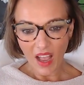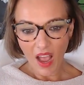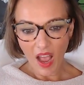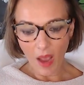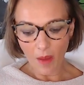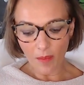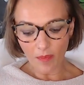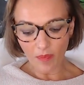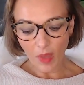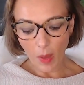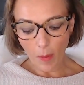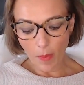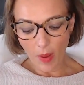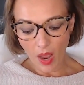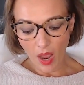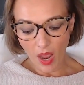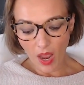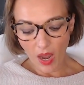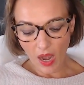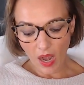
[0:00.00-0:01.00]
um,
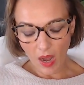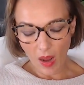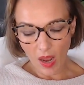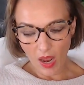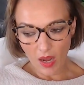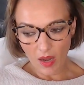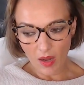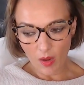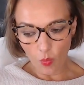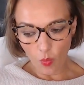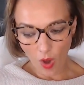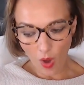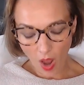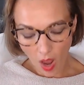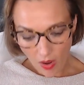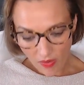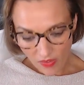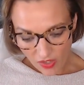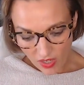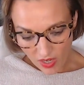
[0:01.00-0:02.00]
but uh,
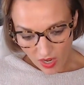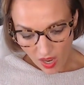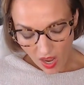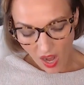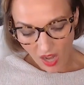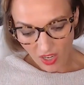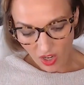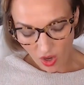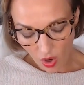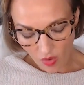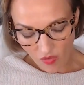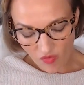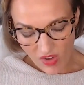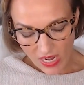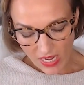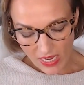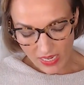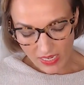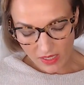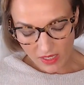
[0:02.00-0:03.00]
after I got
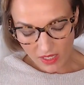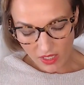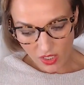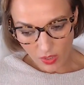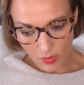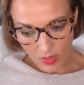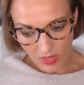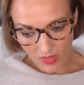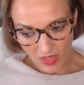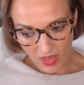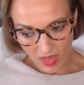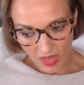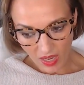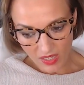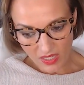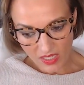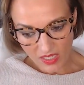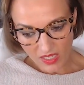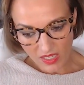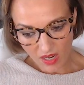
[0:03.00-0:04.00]
really into doing that I
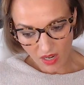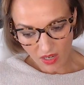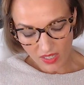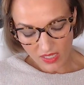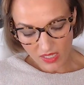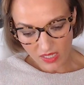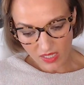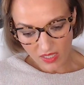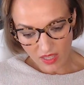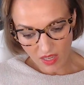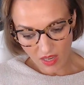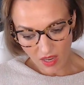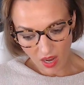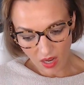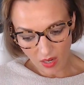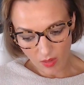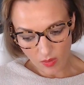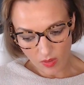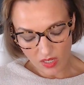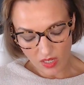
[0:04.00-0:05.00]
decided that
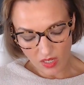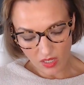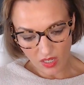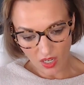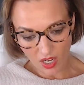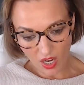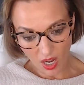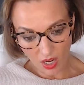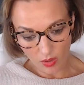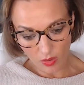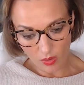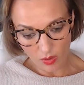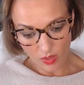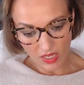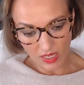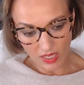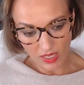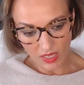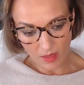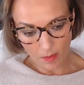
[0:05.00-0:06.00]
I was going to code
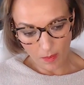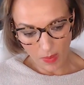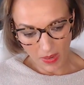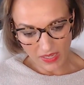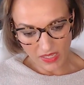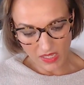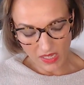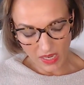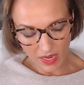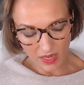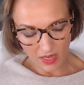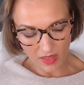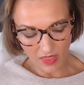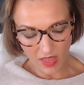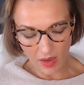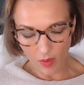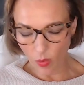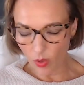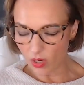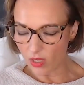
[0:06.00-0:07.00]
in basic
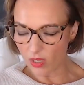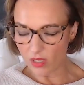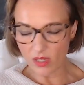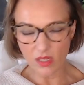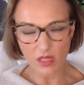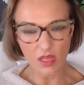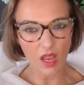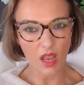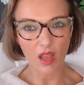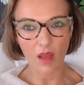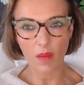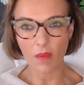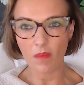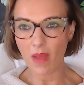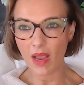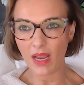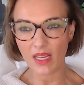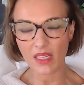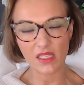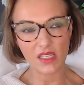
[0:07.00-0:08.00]
there was a
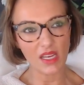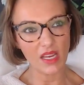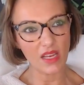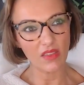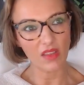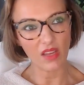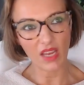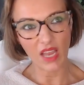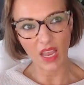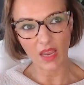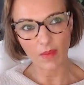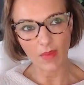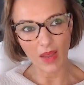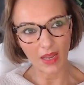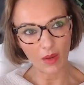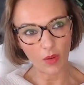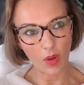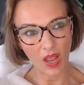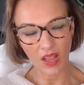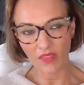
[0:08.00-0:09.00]
magazine that came
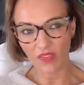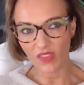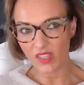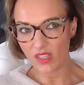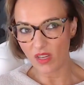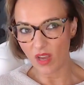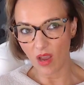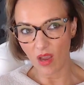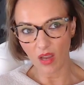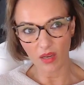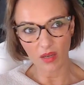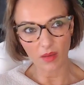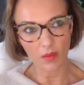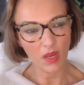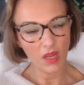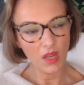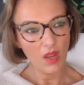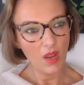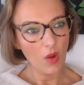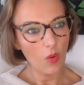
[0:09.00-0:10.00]
out at the time
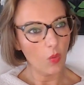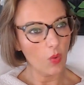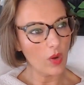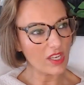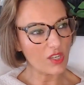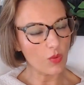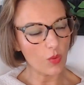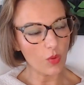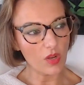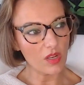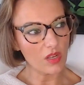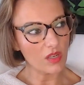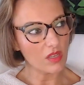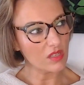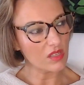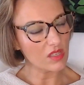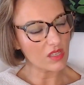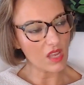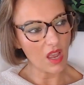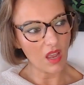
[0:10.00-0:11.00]
which
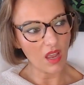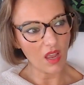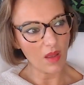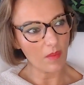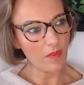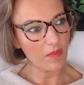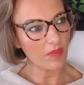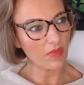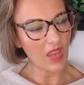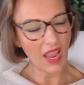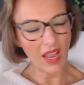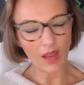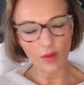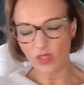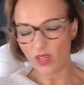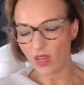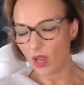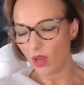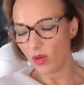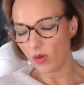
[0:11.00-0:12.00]
was um, how to
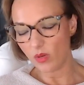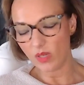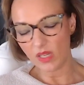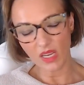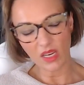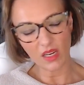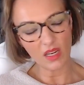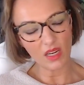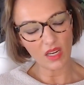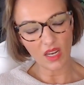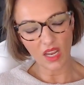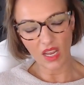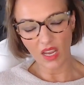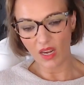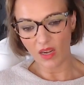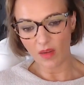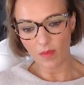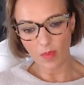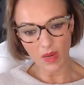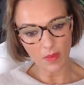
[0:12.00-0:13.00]
code in
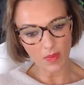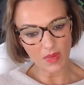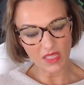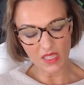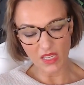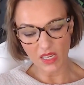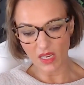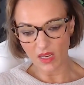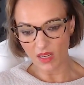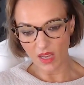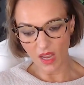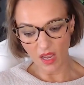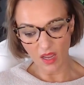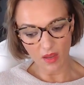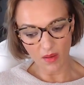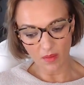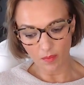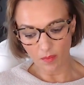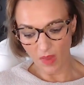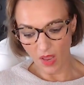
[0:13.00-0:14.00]
in BBC uh,
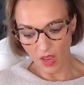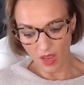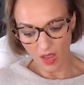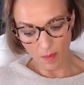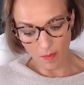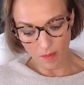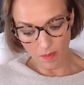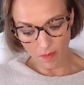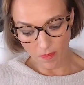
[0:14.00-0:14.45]
uh,